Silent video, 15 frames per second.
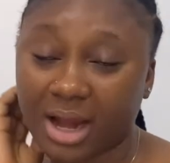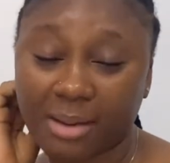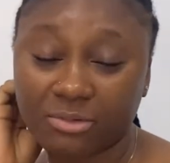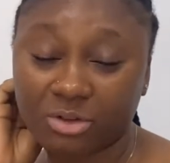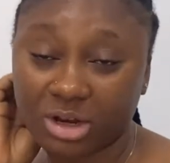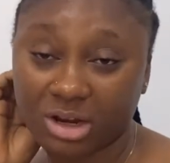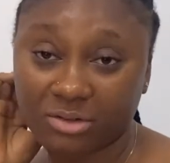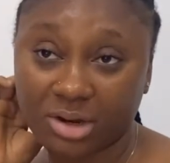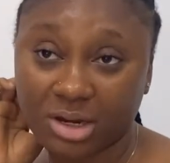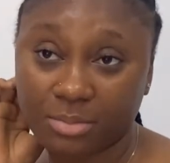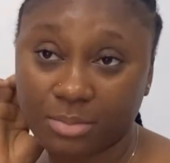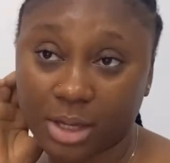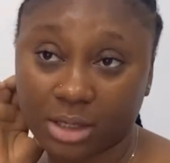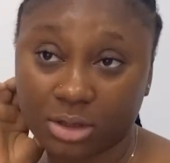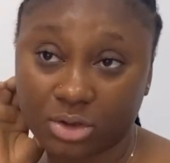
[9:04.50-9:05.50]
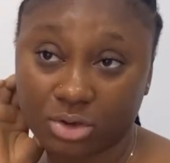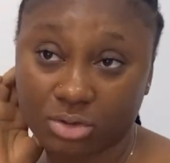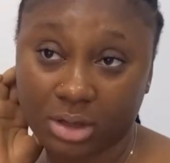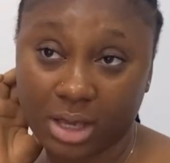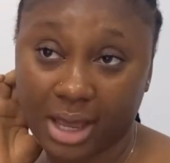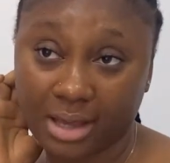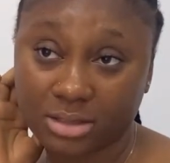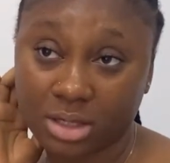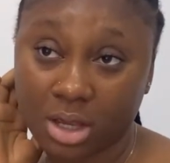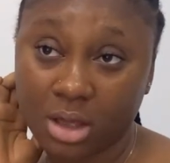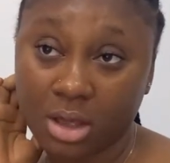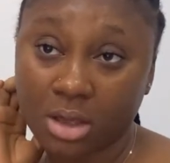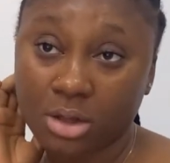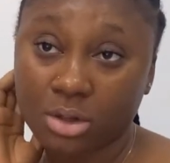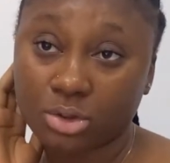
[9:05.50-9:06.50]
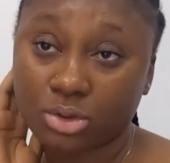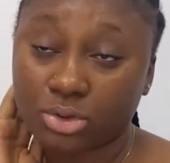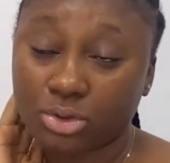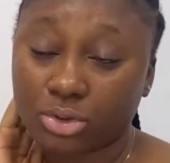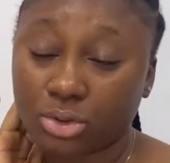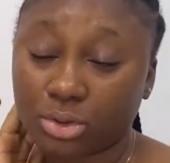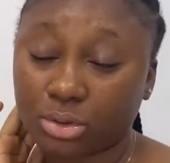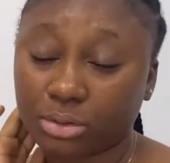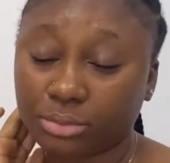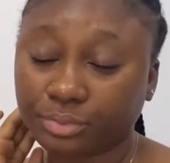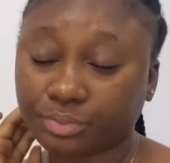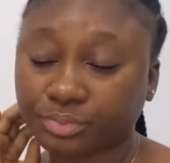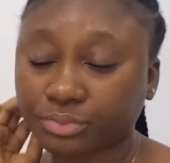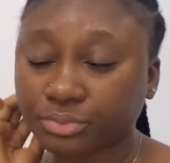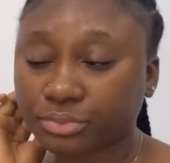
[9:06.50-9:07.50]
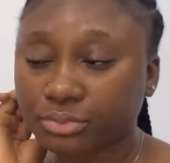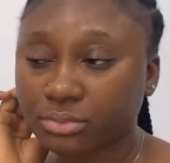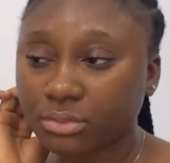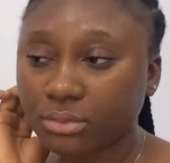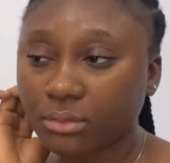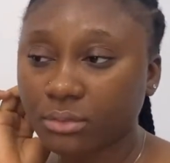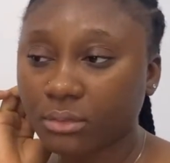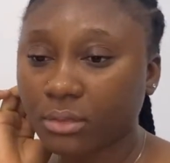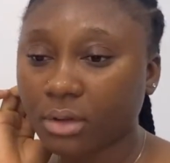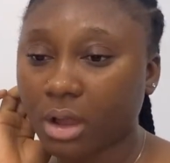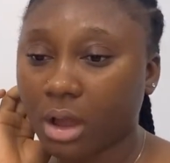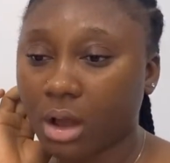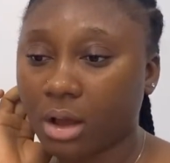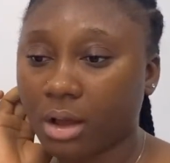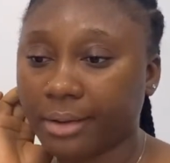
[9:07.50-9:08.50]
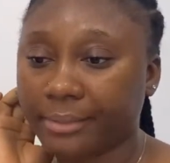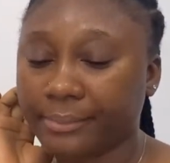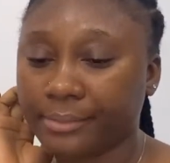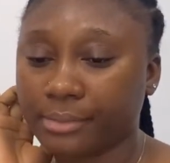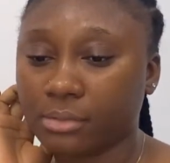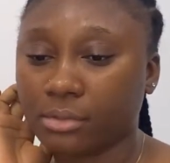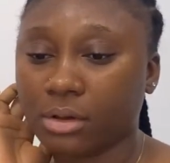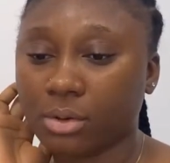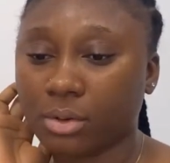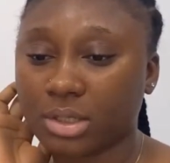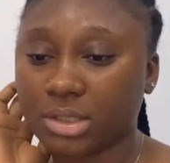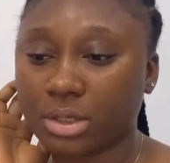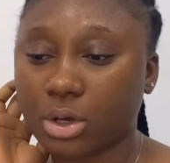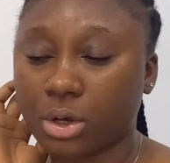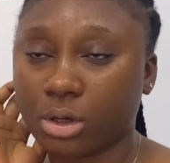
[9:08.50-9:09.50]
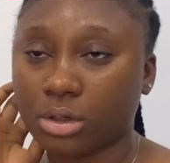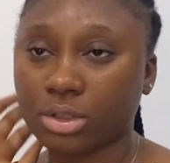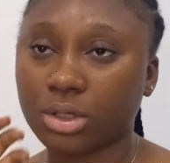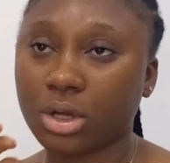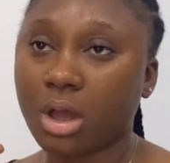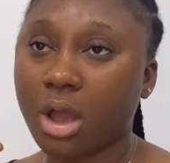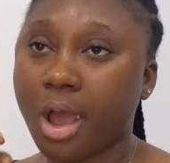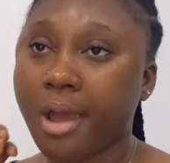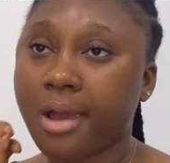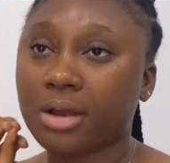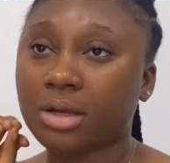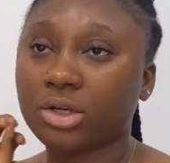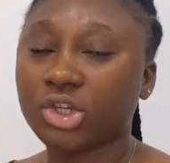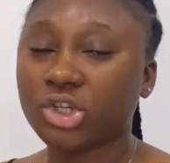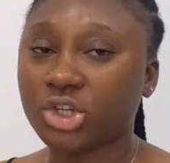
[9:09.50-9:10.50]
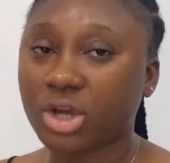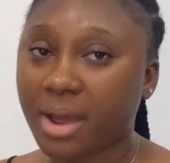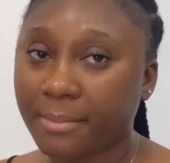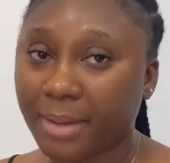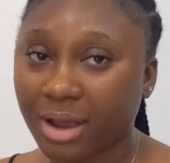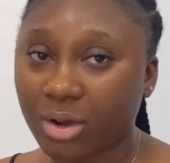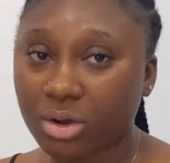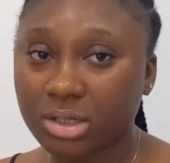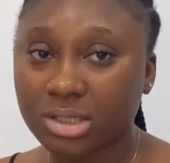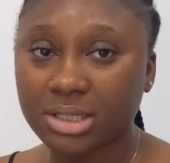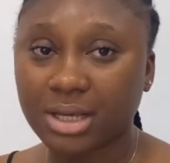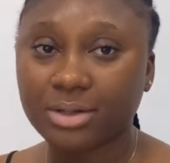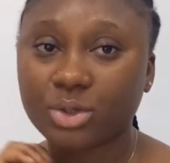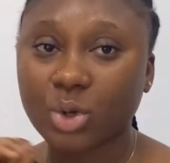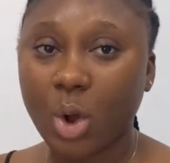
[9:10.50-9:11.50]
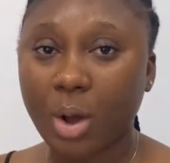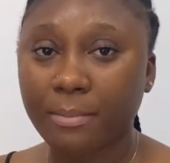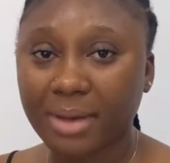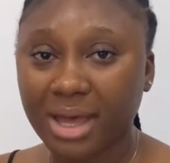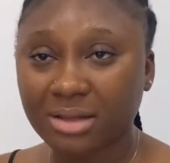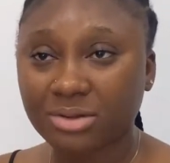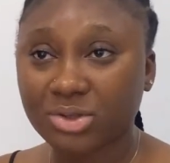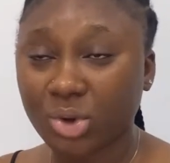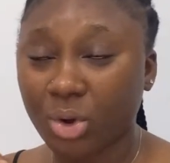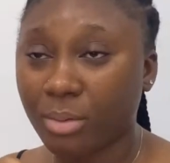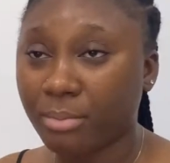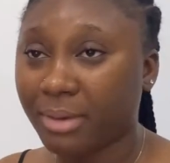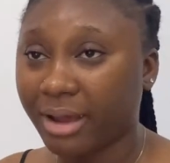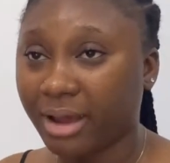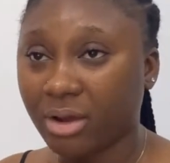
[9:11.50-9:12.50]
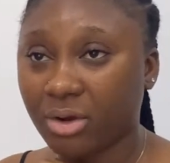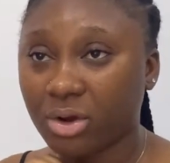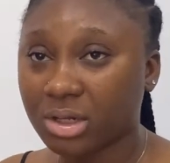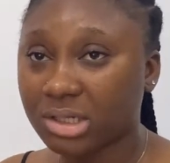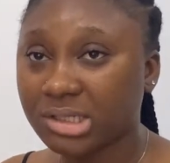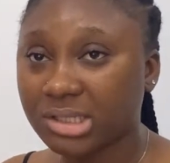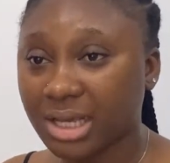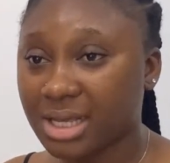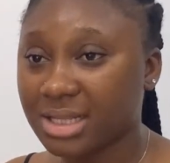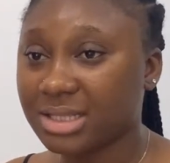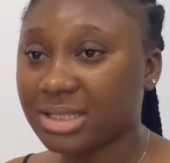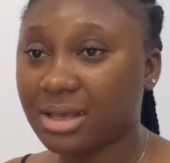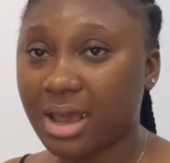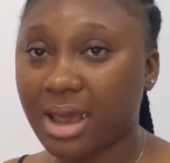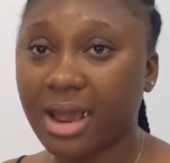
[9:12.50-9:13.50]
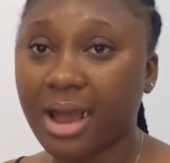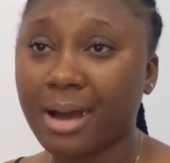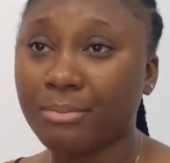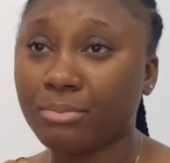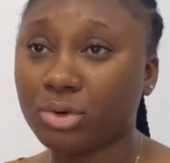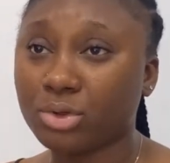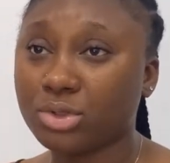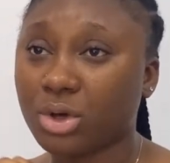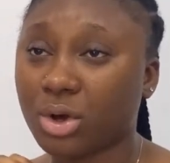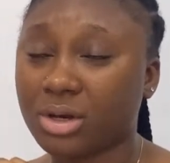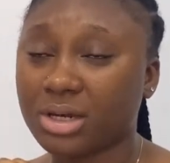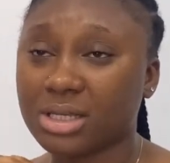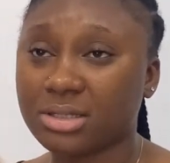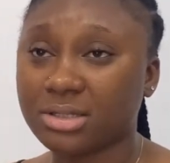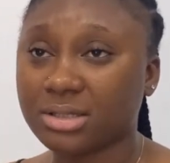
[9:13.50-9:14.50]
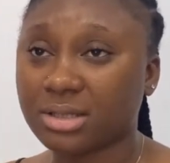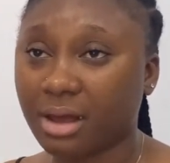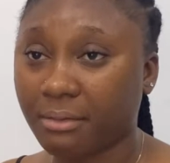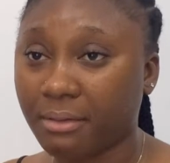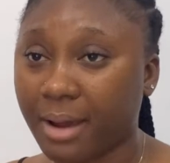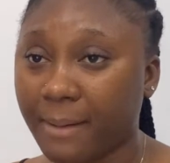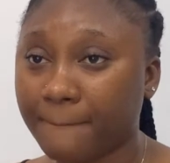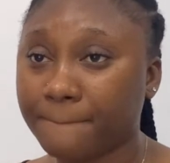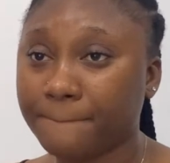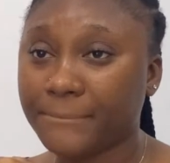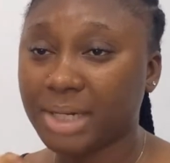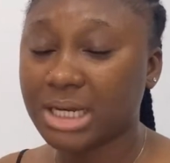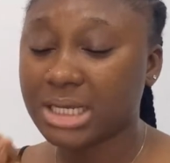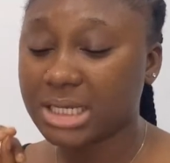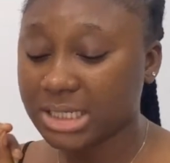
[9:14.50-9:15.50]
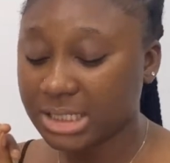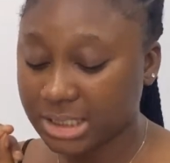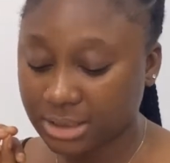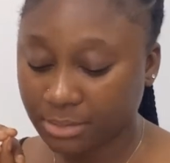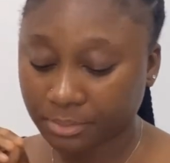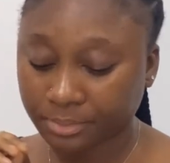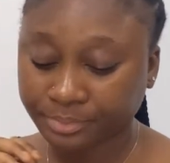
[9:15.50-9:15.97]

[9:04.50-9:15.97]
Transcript: i'm really really begging you guys to um what's it called share my content comment on my content here and both on instagram please